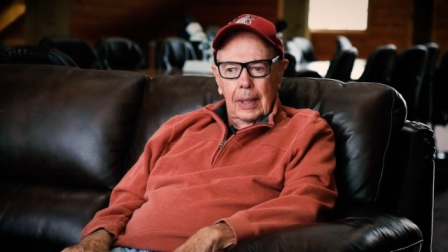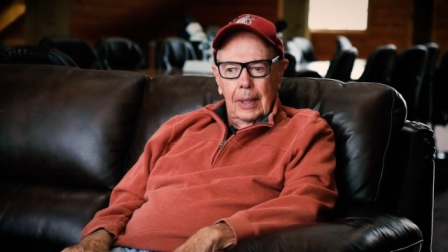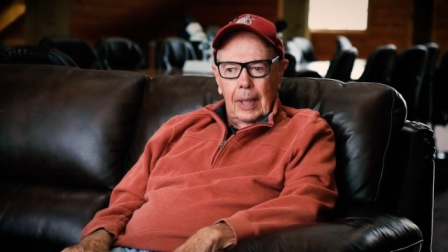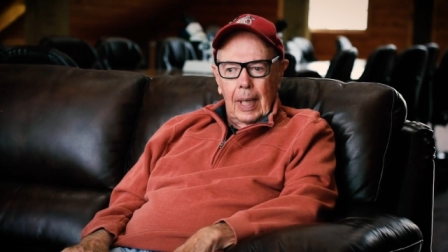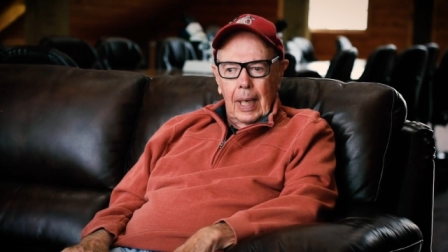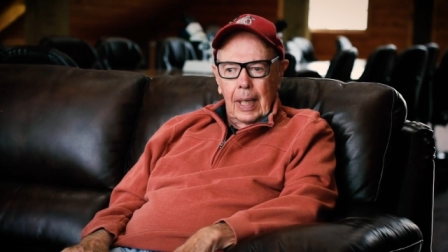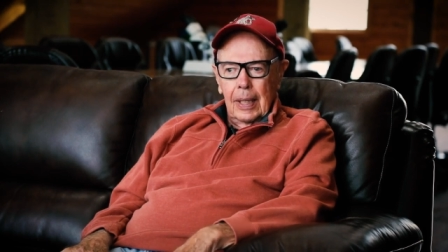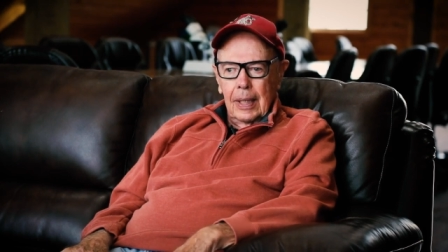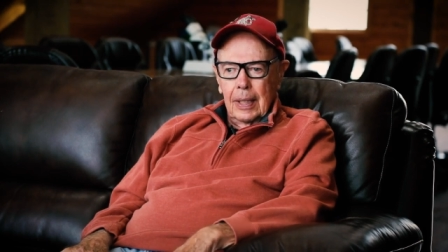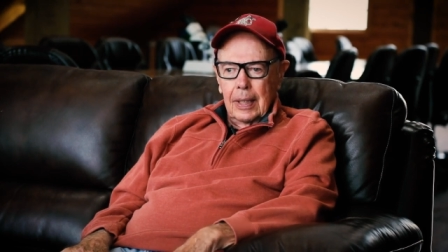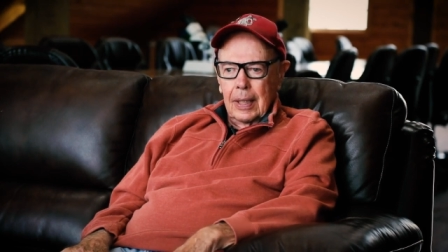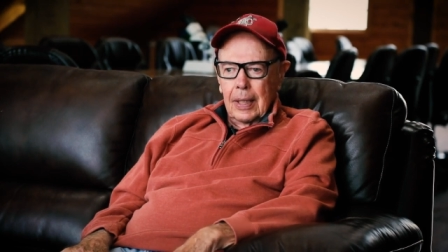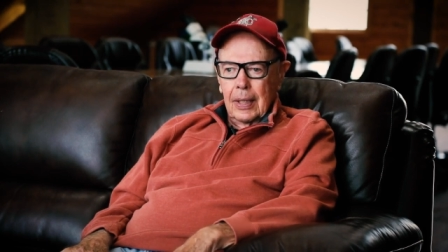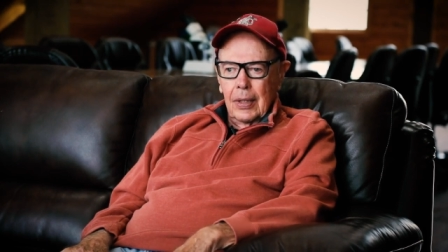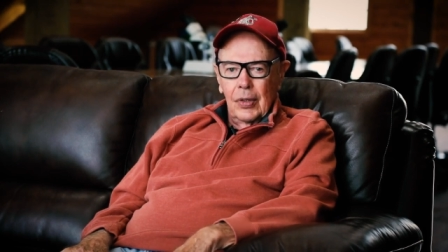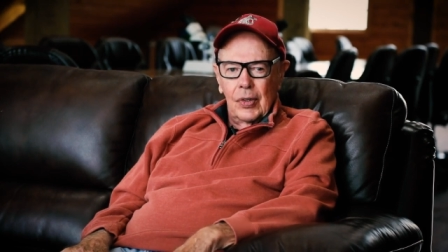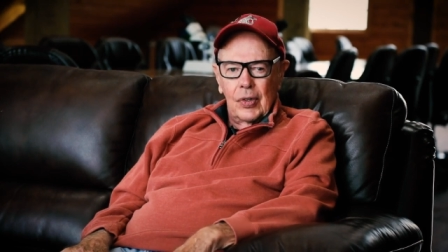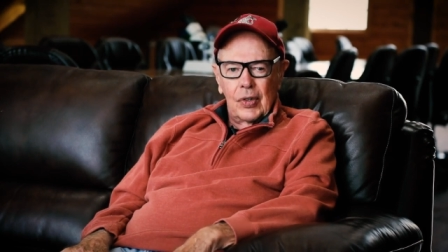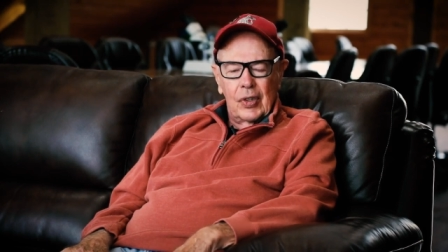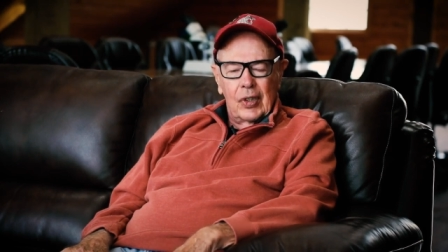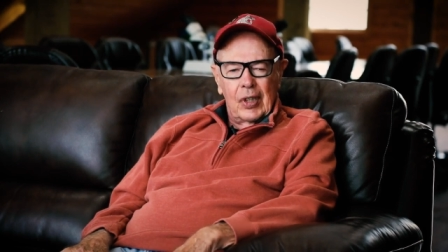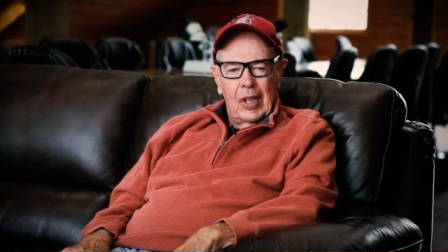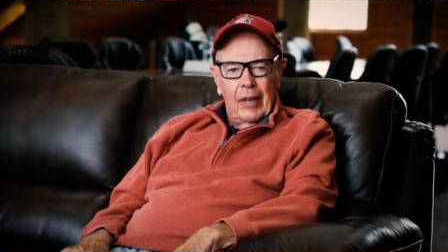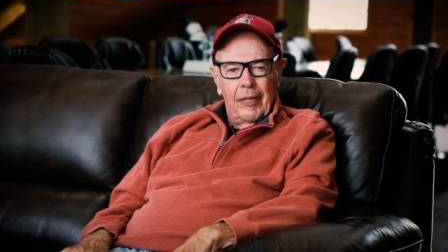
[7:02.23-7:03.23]

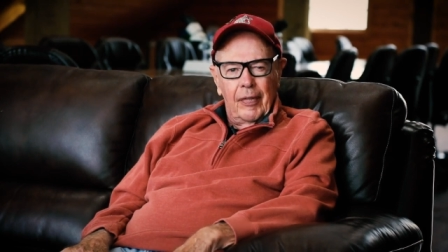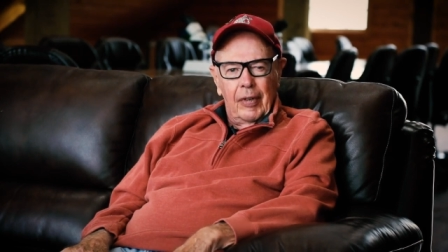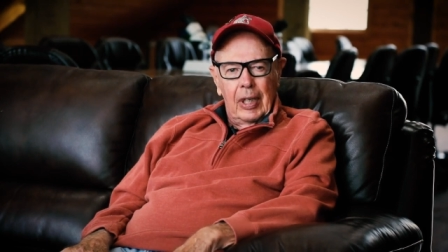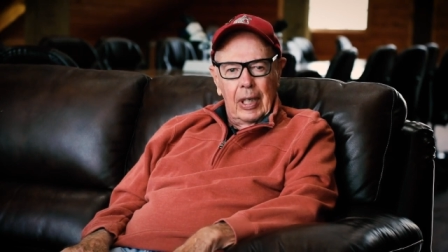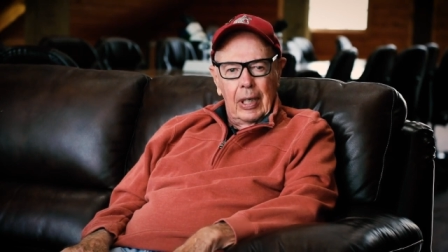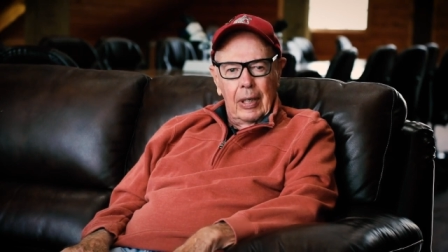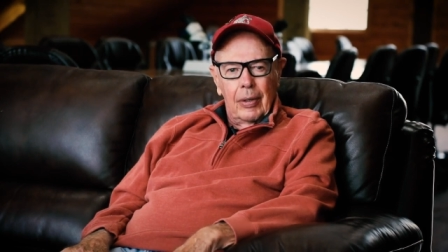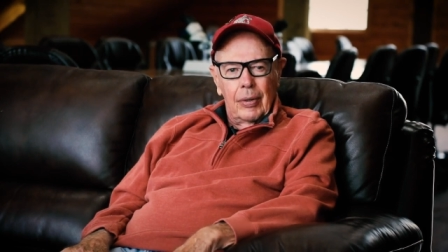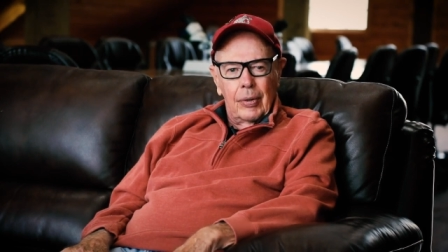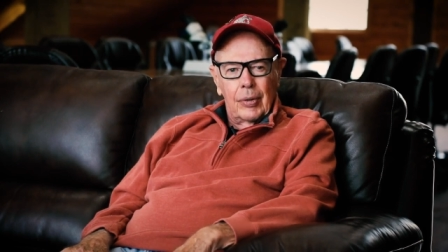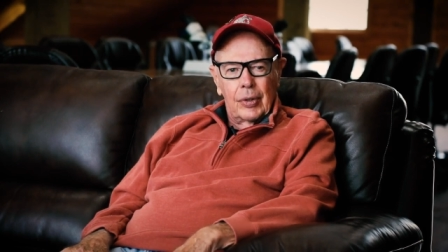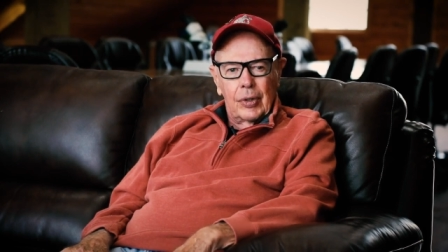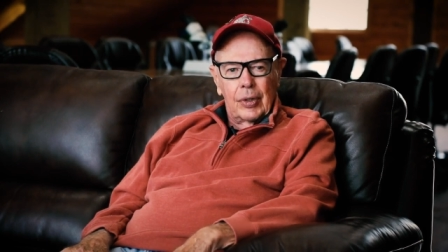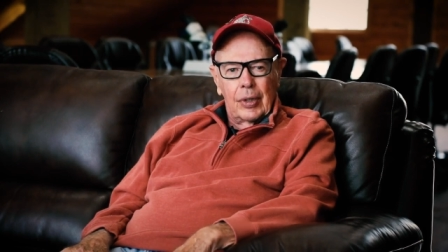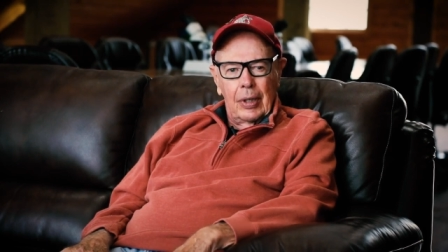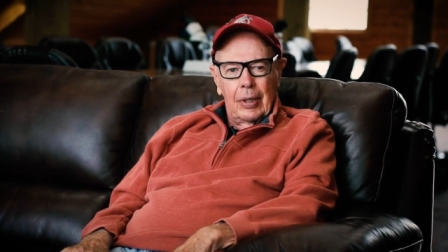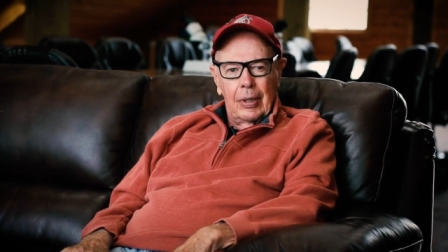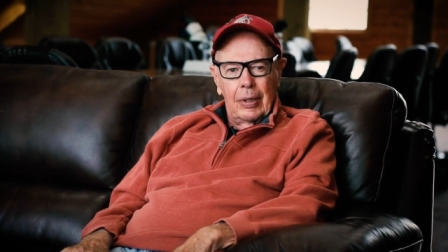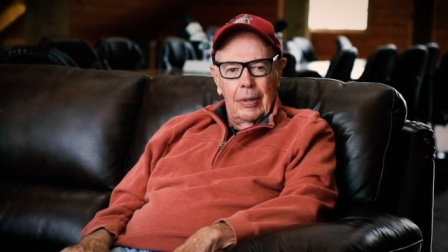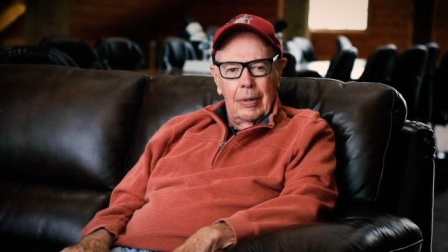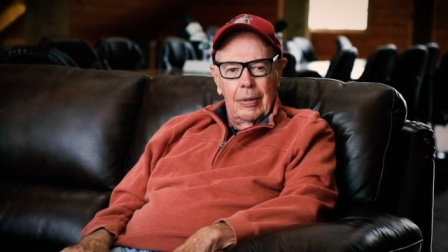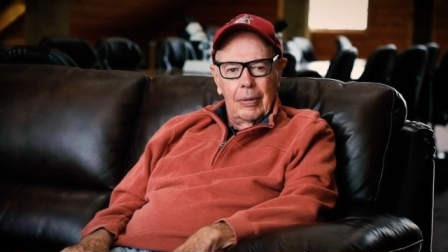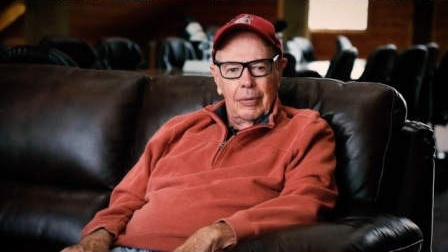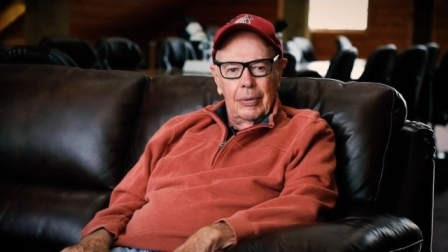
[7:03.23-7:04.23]
1970 or
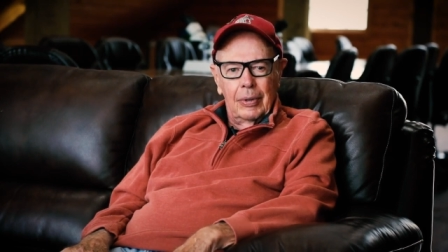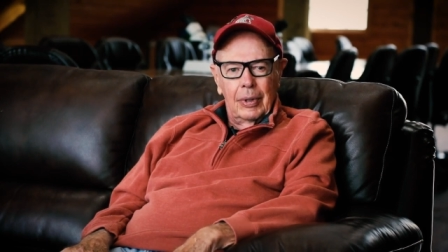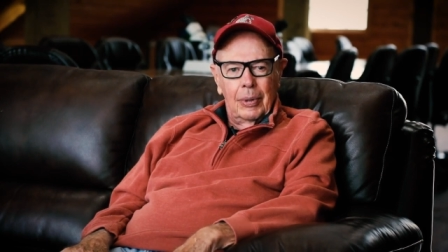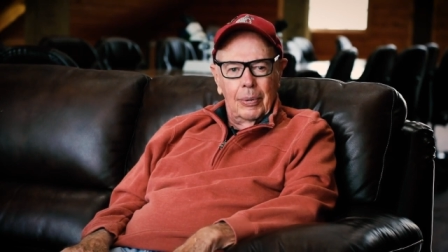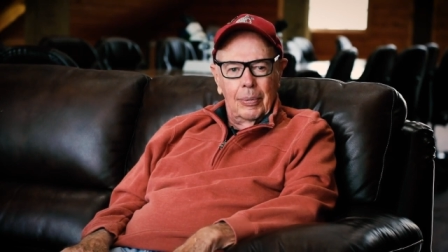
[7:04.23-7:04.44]
so.